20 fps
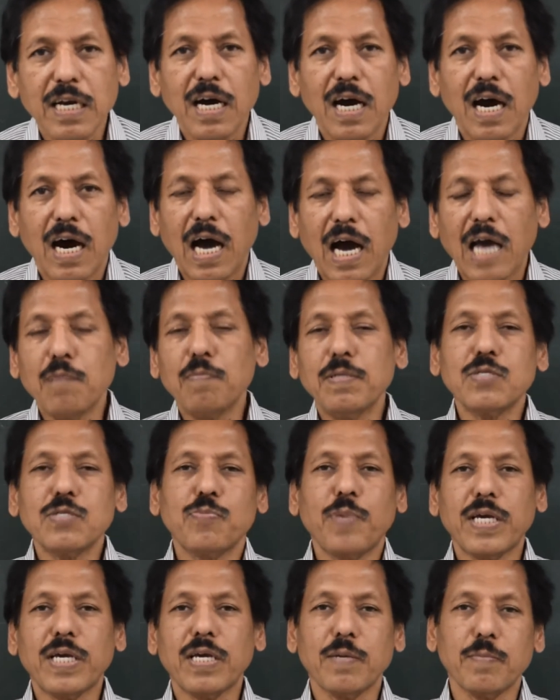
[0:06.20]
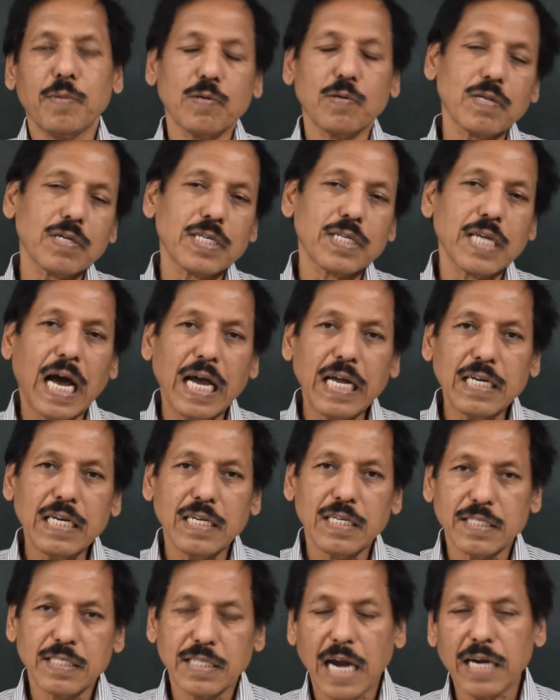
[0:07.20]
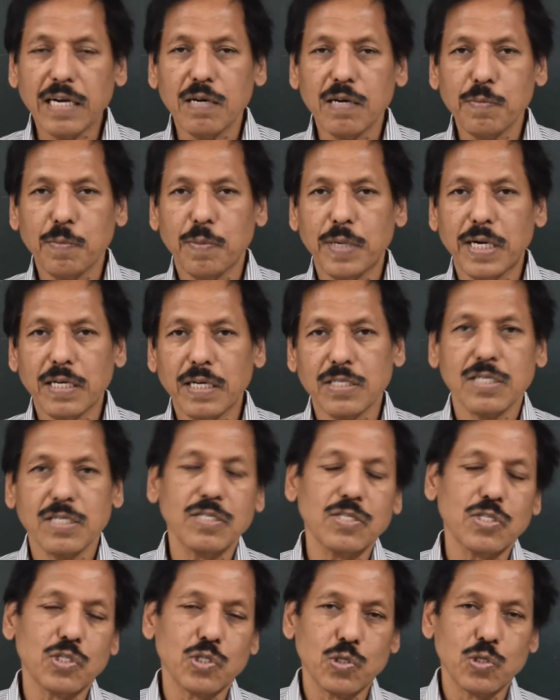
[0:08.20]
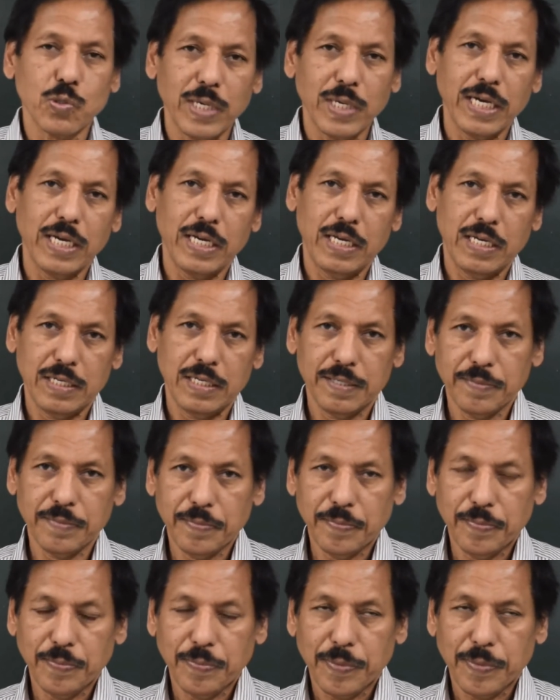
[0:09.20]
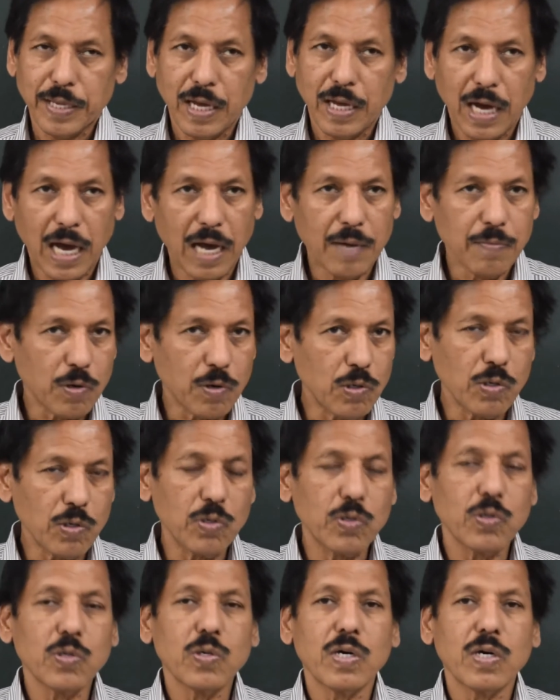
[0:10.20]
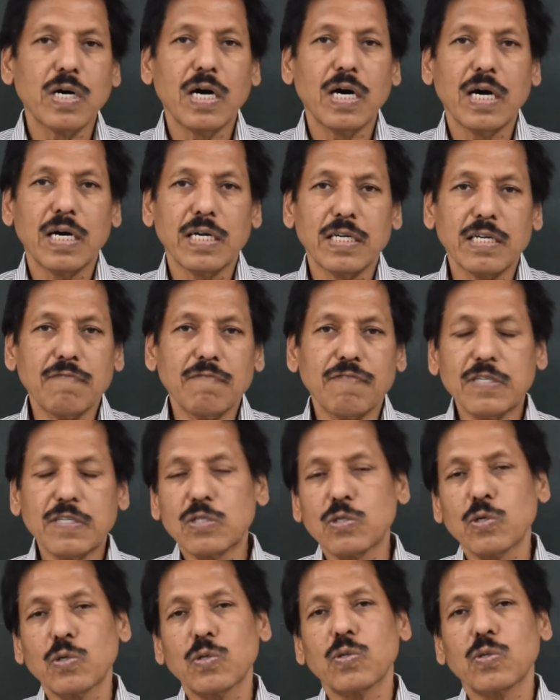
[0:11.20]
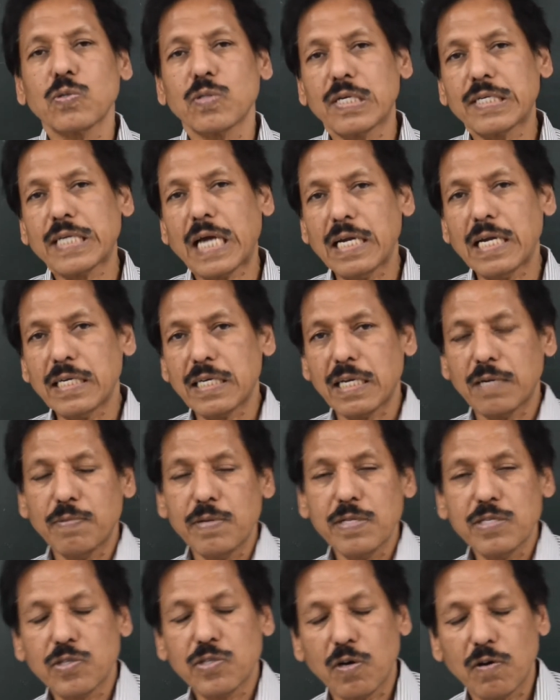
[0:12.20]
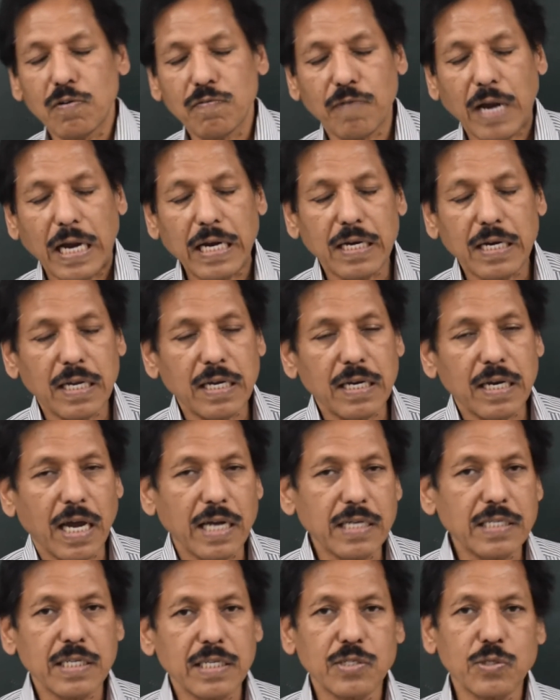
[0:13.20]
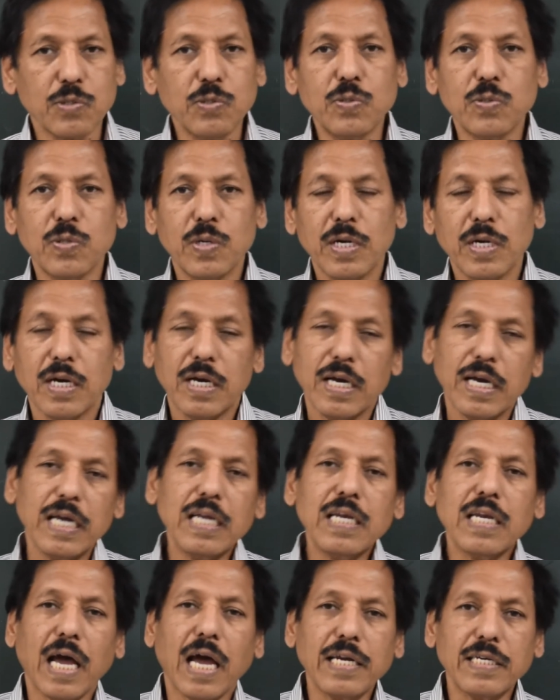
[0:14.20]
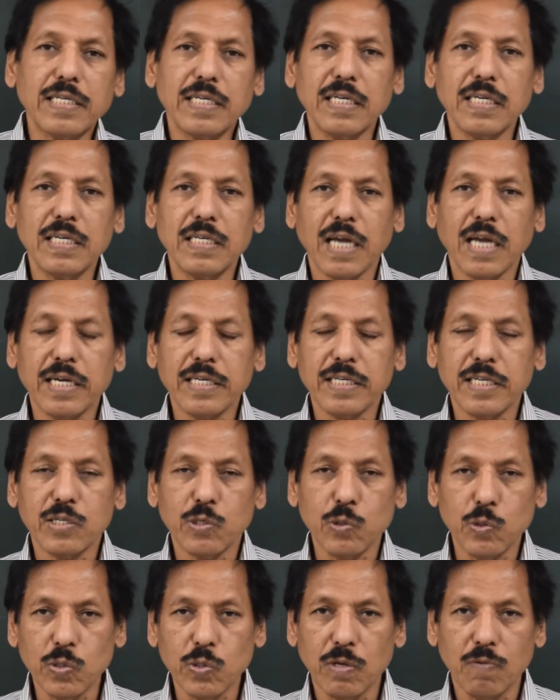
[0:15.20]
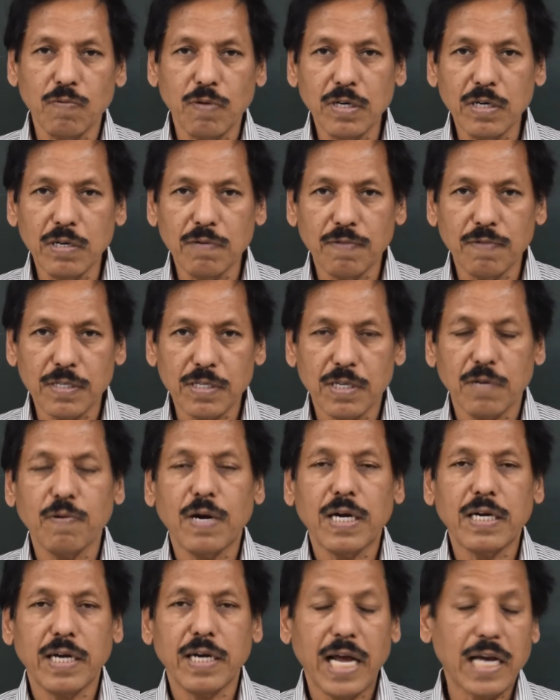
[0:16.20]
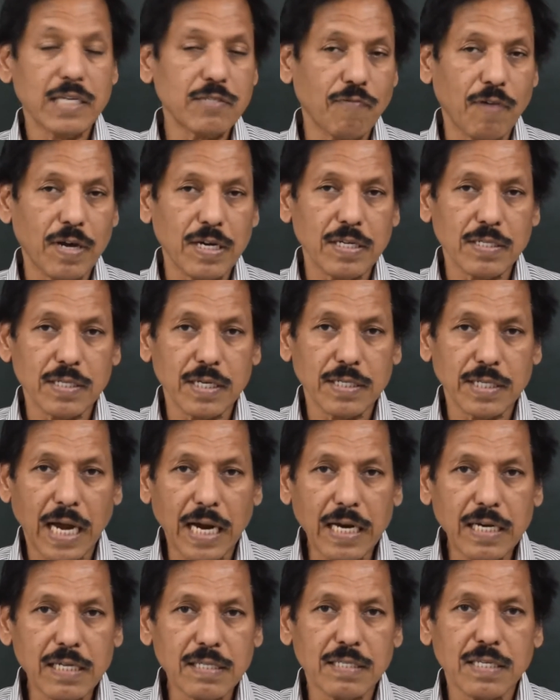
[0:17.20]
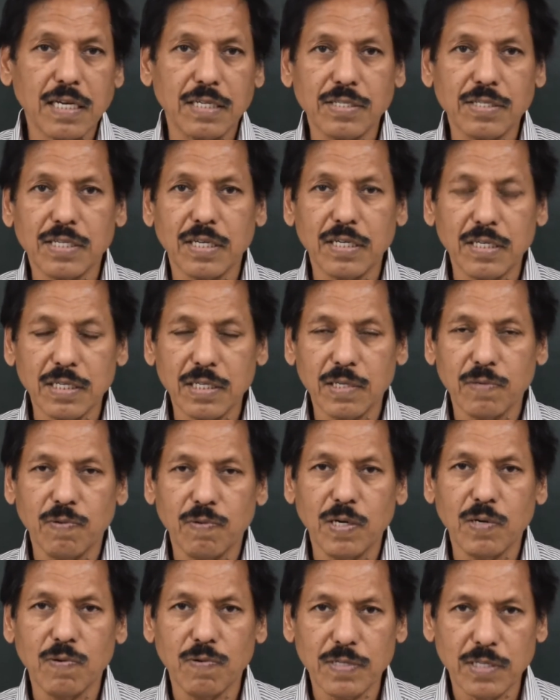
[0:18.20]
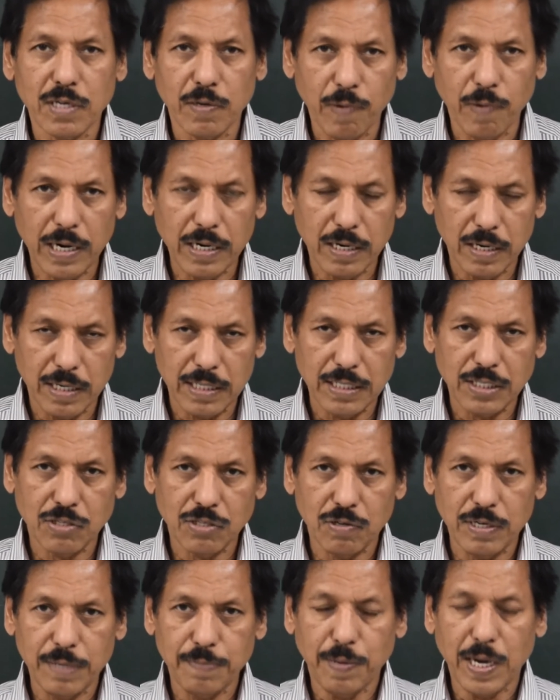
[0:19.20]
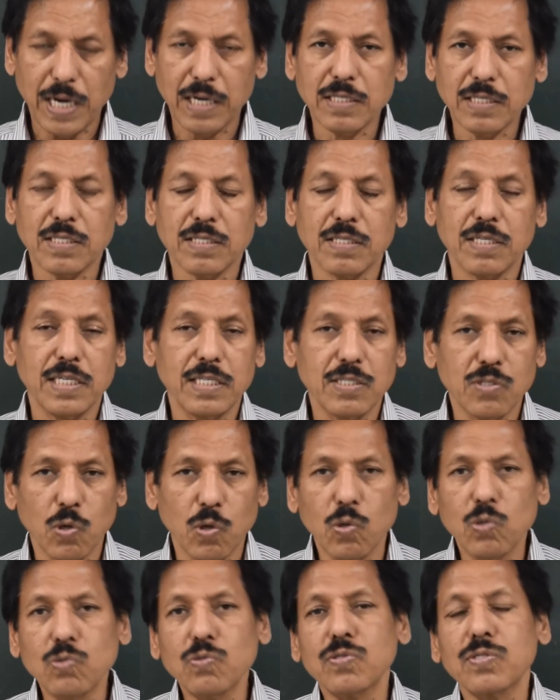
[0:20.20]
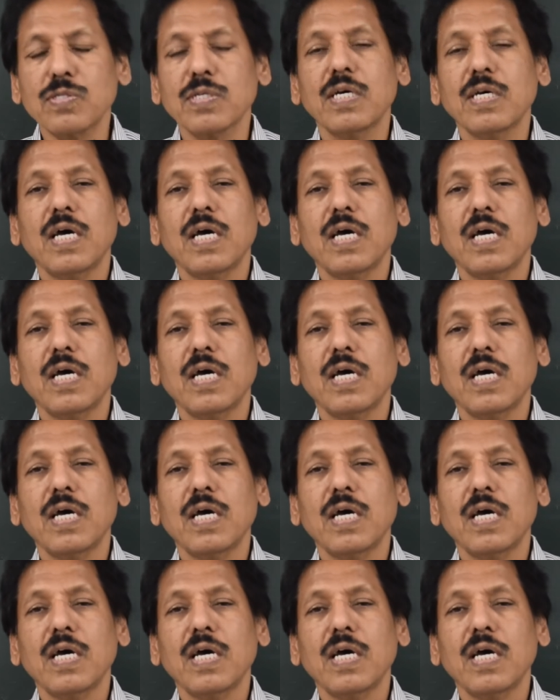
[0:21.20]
I'll be speaking about the tide and tidal predictions today. I'm going to refer to the tide tables of 1992. In 1992, the world was divided, as far as the tide is concerned, the world was divided in three parts, three zones.